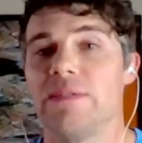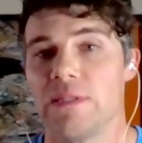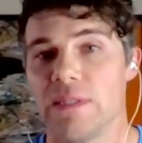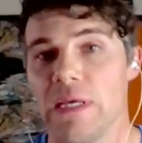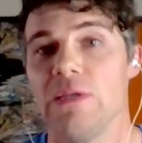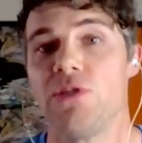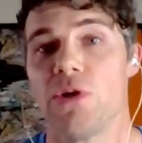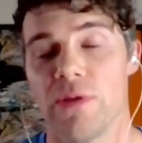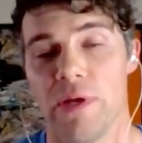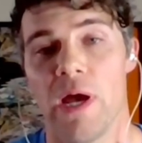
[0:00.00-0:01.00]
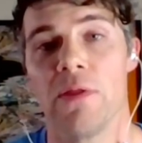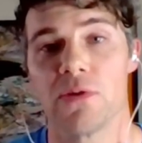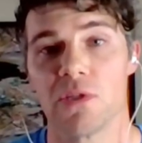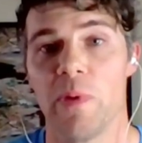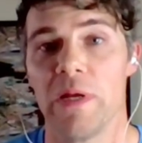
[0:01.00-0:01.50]
it's easier than
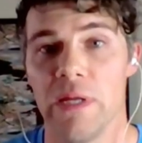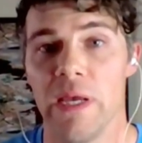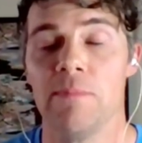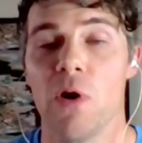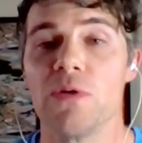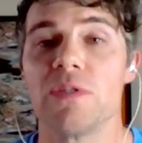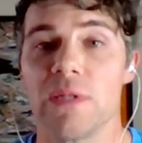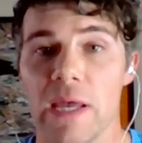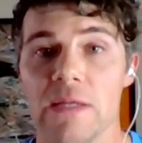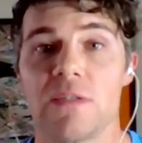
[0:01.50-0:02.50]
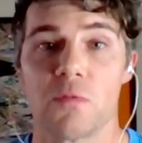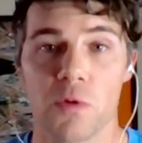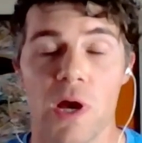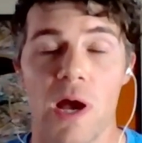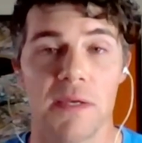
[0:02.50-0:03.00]
others, but in, in most states, if we're
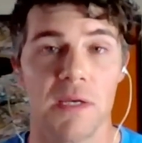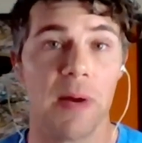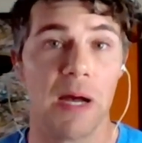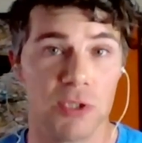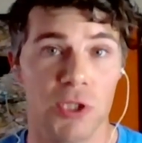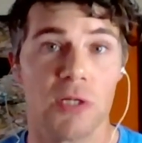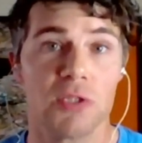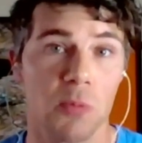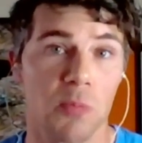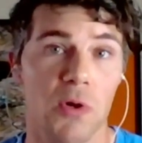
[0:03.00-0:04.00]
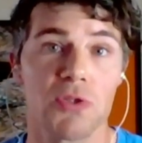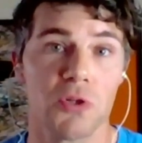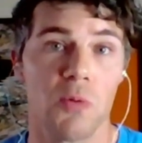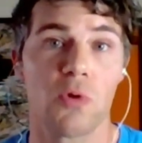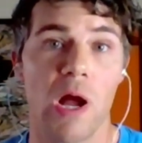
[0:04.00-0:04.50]
talking about just the
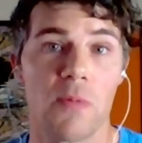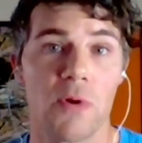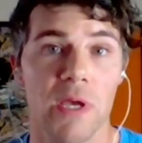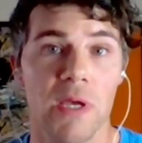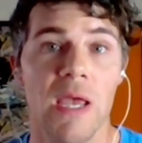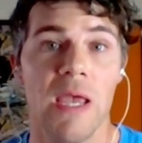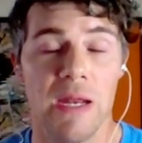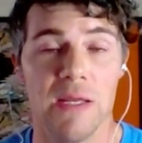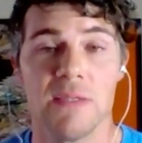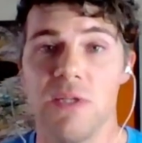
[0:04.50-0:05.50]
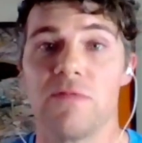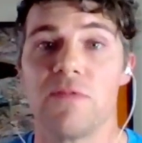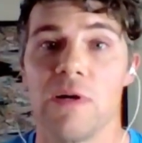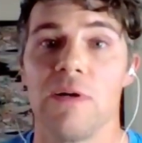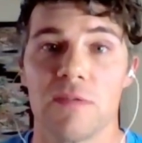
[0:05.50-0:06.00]
personal property, it is
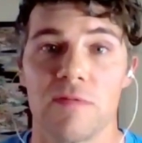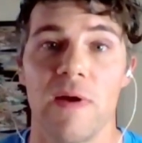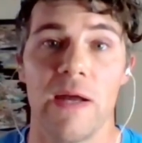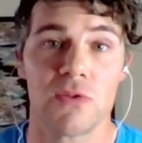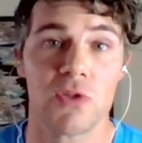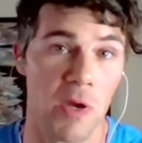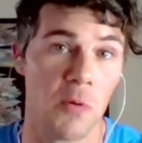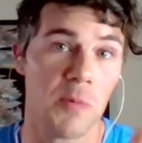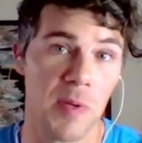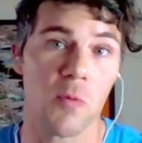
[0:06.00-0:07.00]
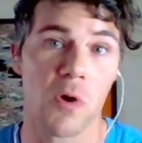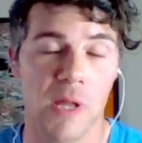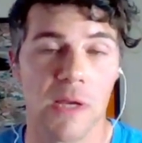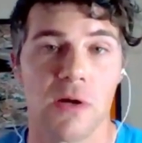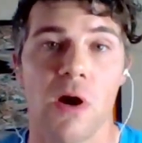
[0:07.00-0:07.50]
difficult to find. So it would be more
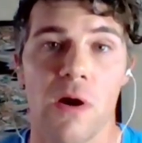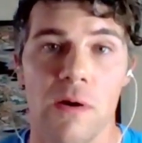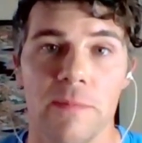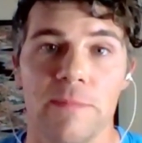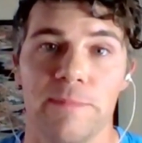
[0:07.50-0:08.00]
like a car.